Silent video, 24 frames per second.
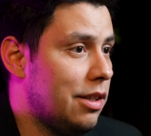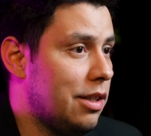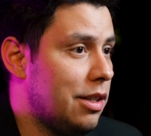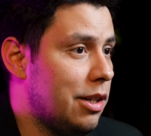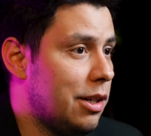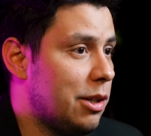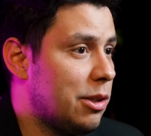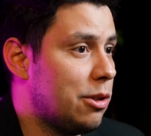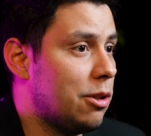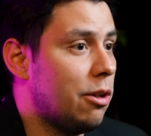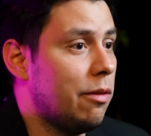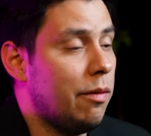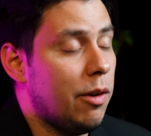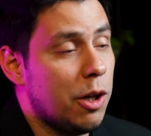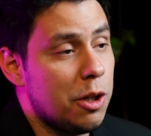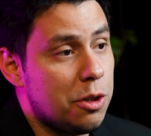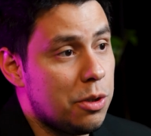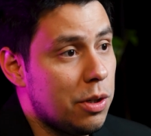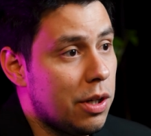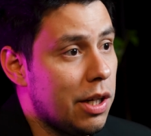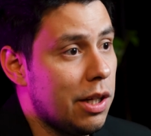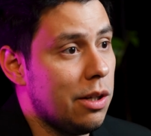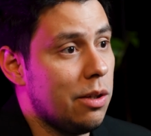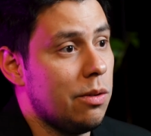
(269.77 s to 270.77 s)
there's so much
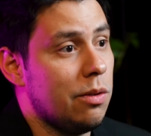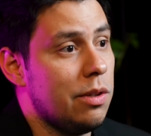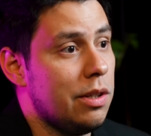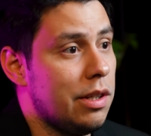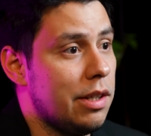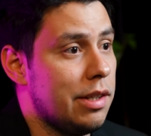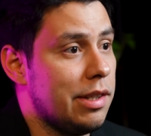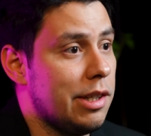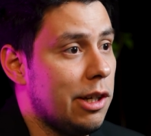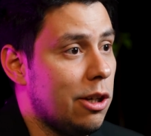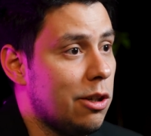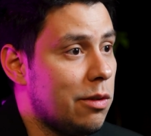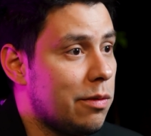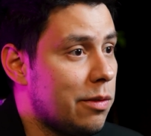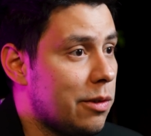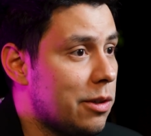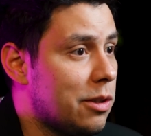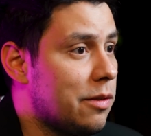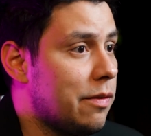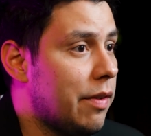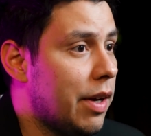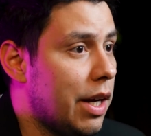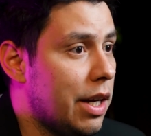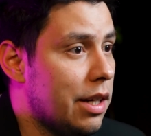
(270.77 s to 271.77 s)
you can do in the Salesforce
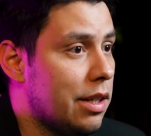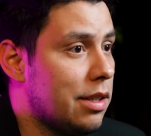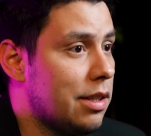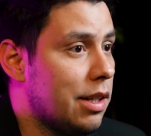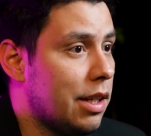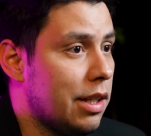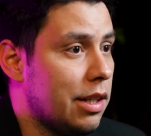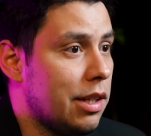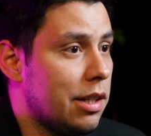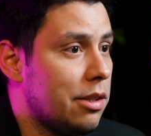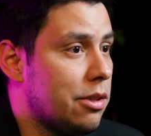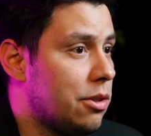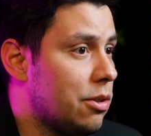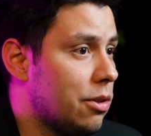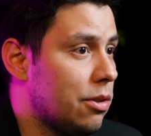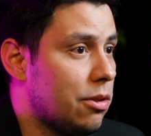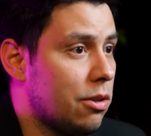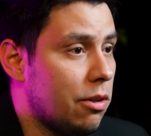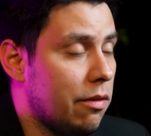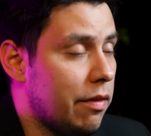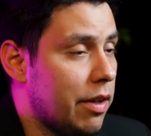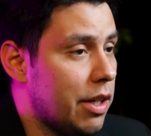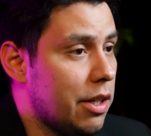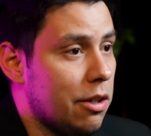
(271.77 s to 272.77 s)
space. Like there's just
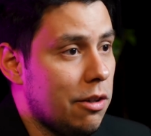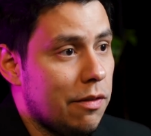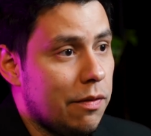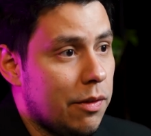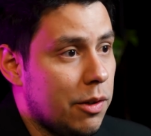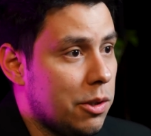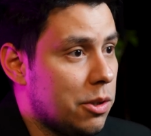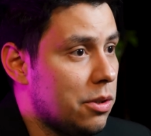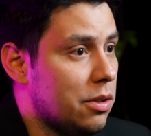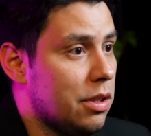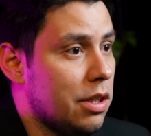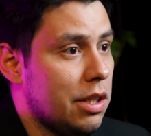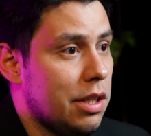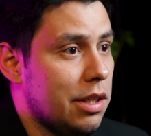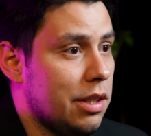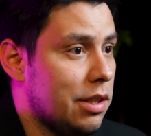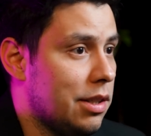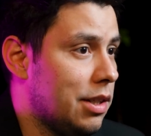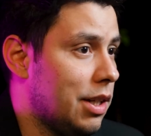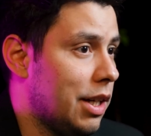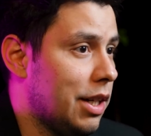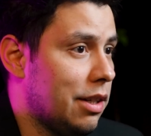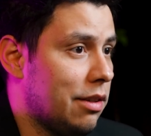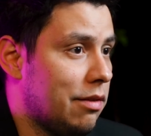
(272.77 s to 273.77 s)
so many
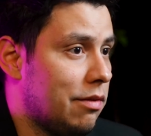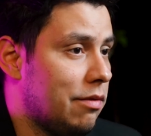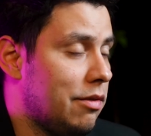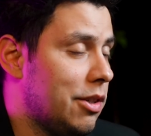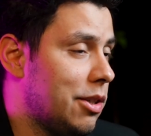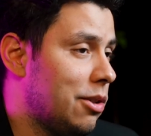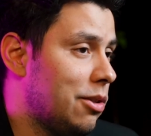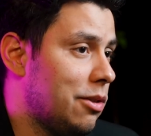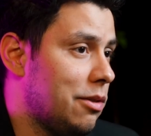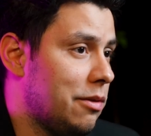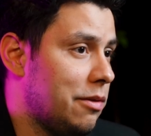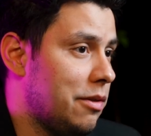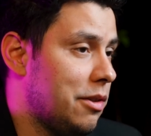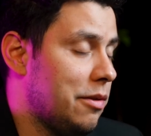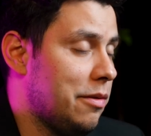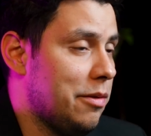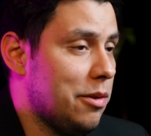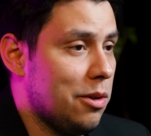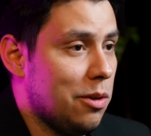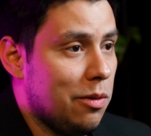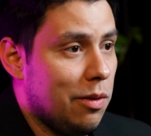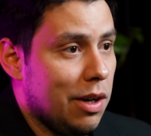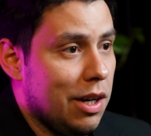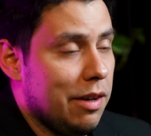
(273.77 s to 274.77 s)
opportunities. Like, you know, if, if
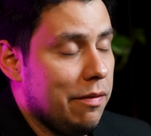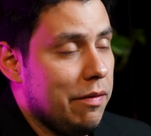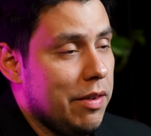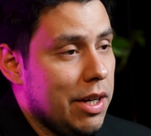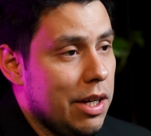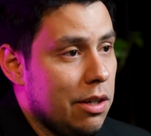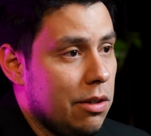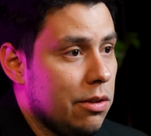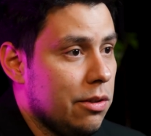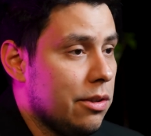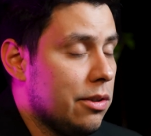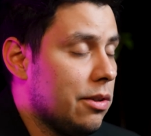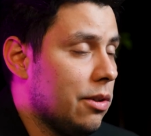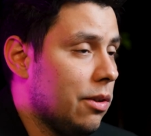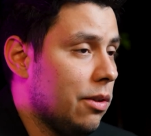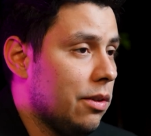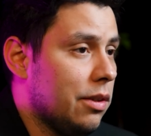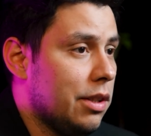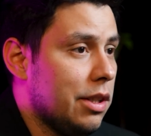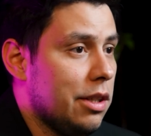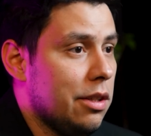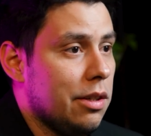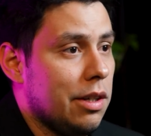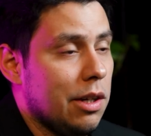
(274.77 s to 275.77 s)
you don't want to be in
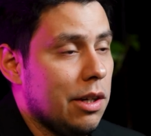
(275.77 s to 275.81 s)
consulting,